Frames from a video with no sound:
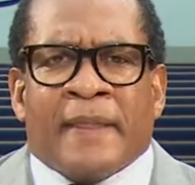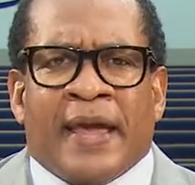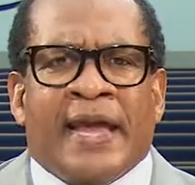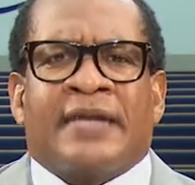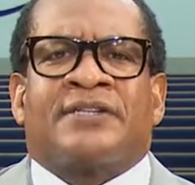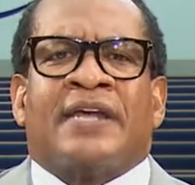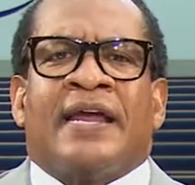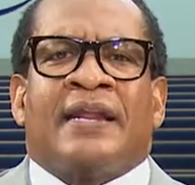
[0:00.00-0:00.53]

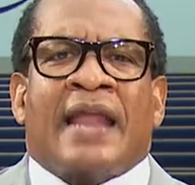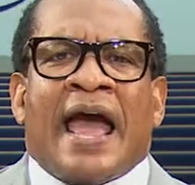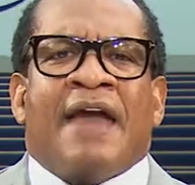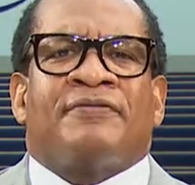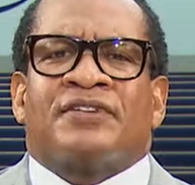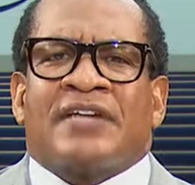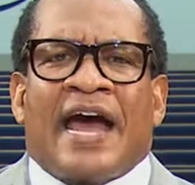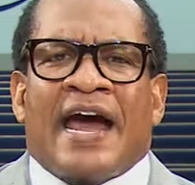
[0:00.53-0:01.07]
It's a
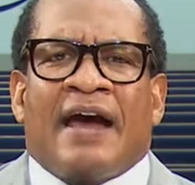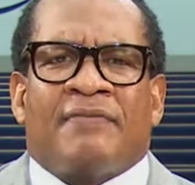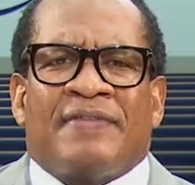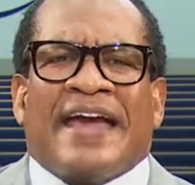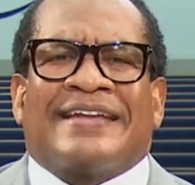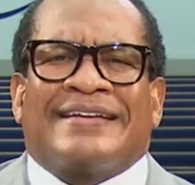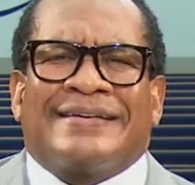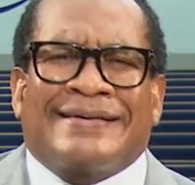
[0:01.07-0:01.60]
lifestyle
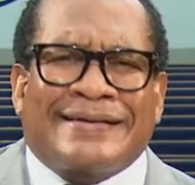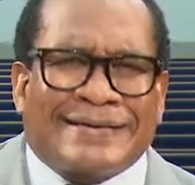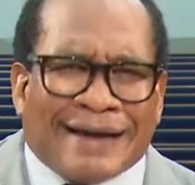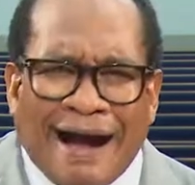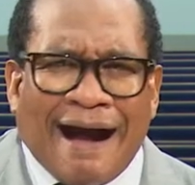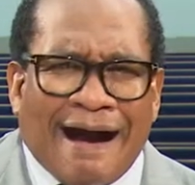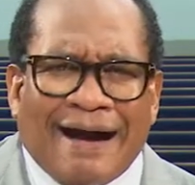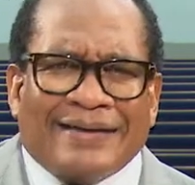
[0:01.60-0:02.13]
that
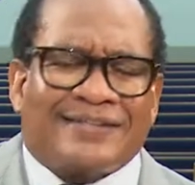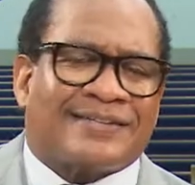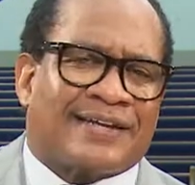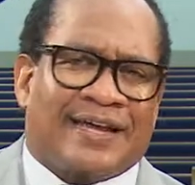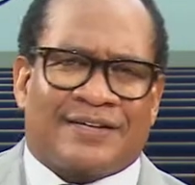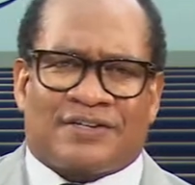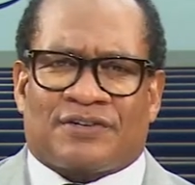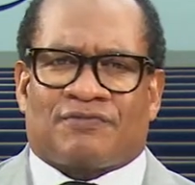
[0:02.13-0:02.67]
God
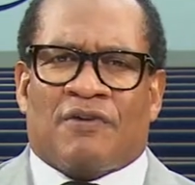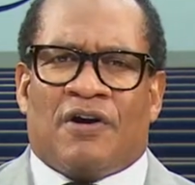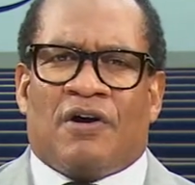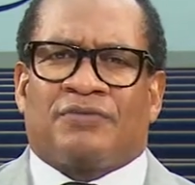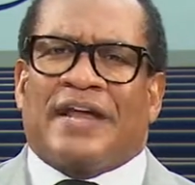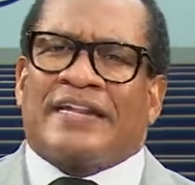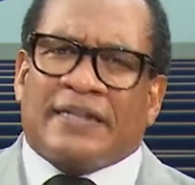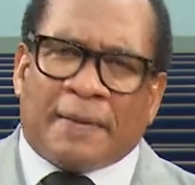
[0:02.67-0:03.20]
says is
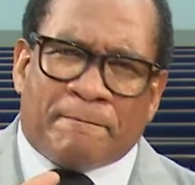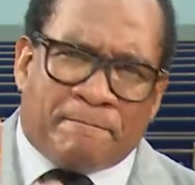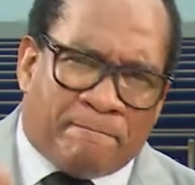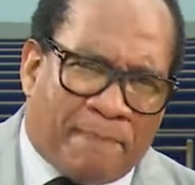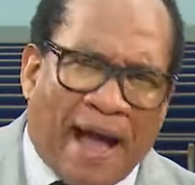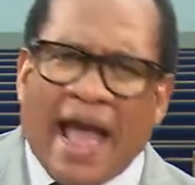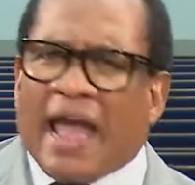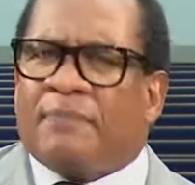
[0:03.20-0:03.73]
wrong, that the
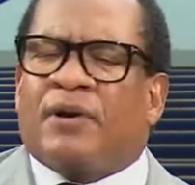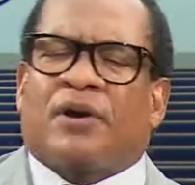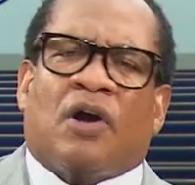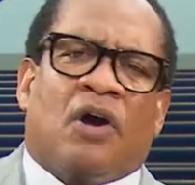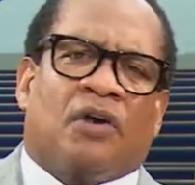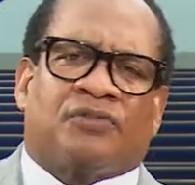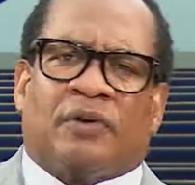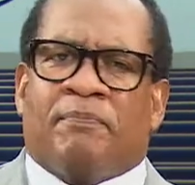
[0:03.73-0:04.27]
Bible
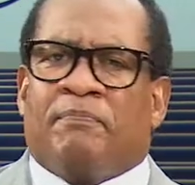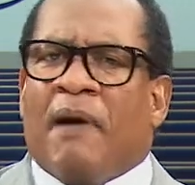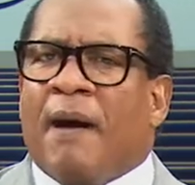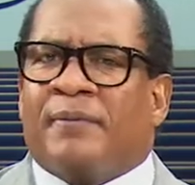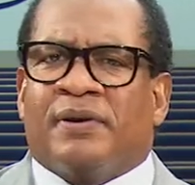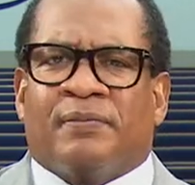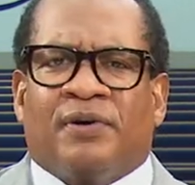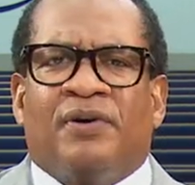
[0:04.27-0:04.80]
calls
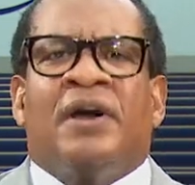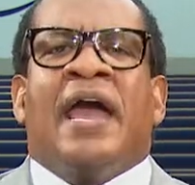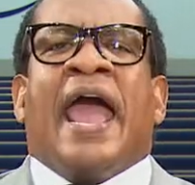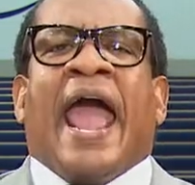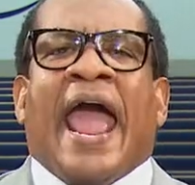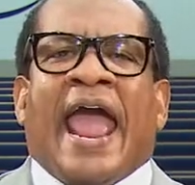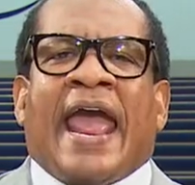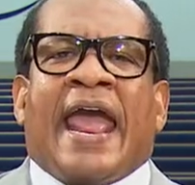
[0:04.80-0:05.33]
abominable,
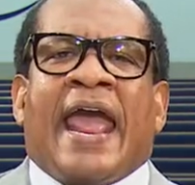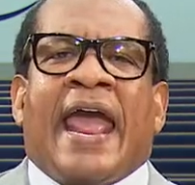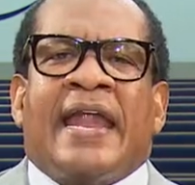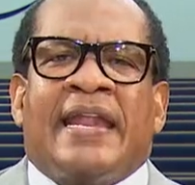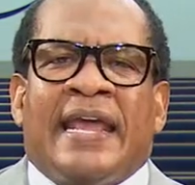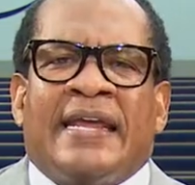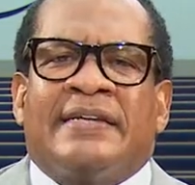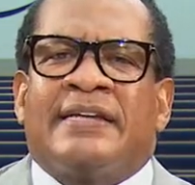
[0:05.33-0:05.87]

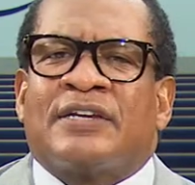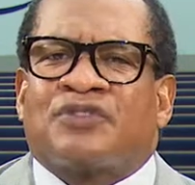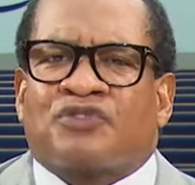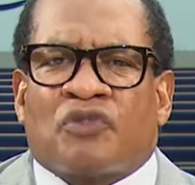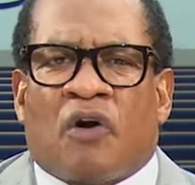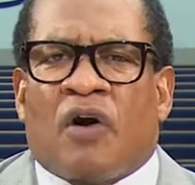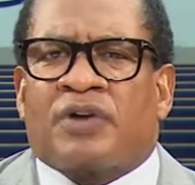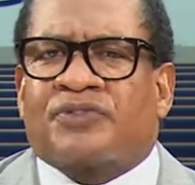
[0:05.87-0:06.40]
and it destroys
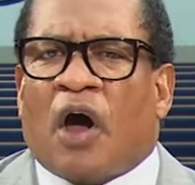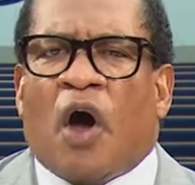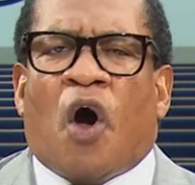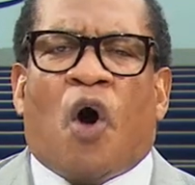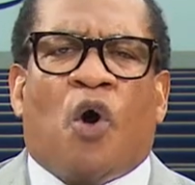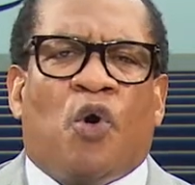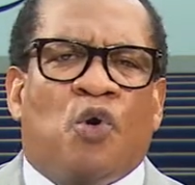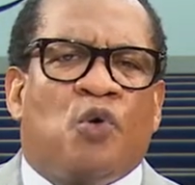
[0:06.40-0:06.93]
destroys
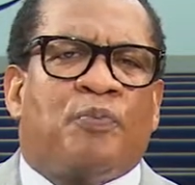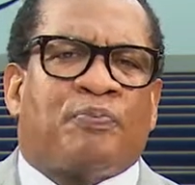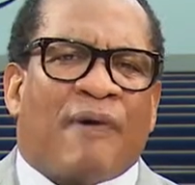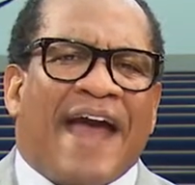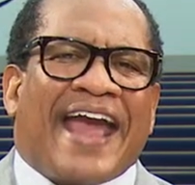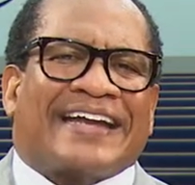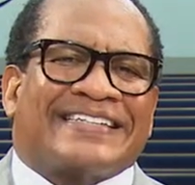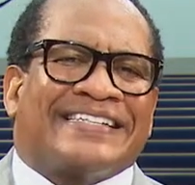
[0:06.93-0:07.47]
all who
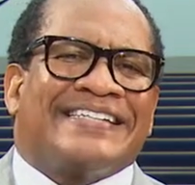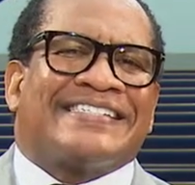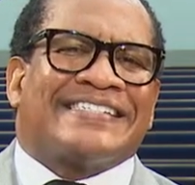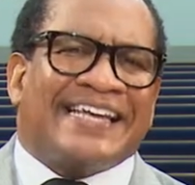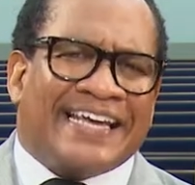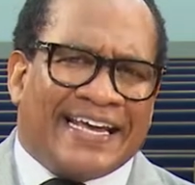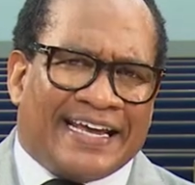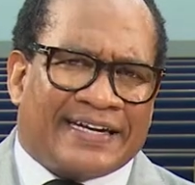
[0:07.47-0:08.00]

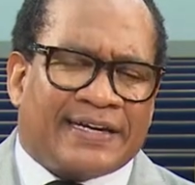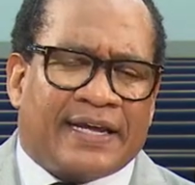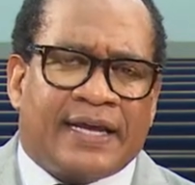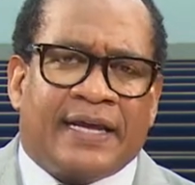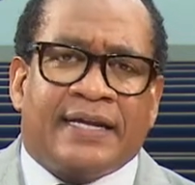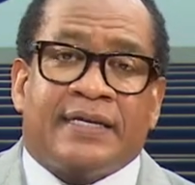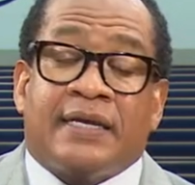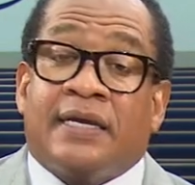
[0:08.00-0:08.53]
practice it.
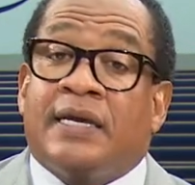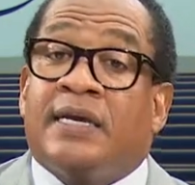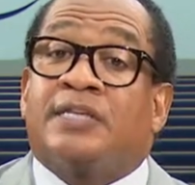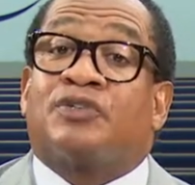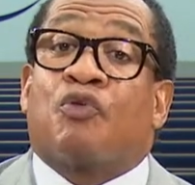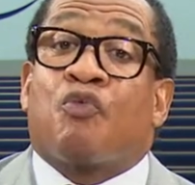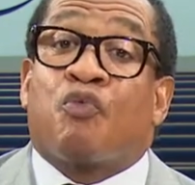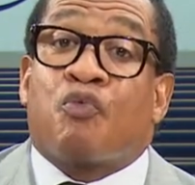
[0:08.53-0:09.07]
It
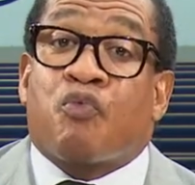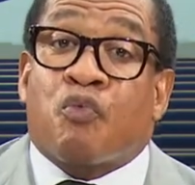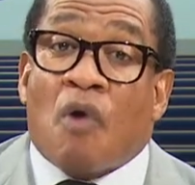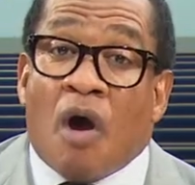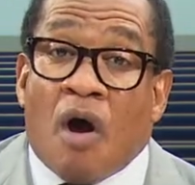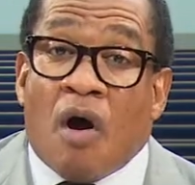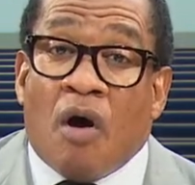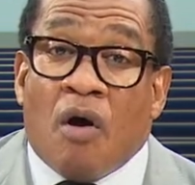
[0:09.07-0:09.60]
is
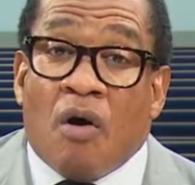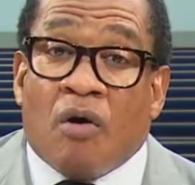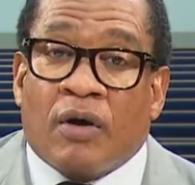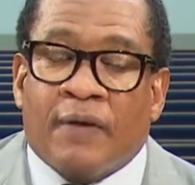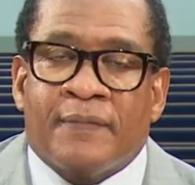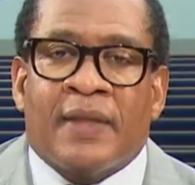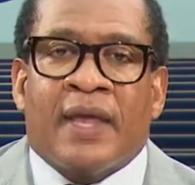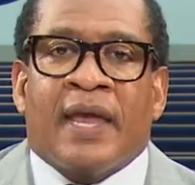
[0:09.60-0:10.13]
wrong.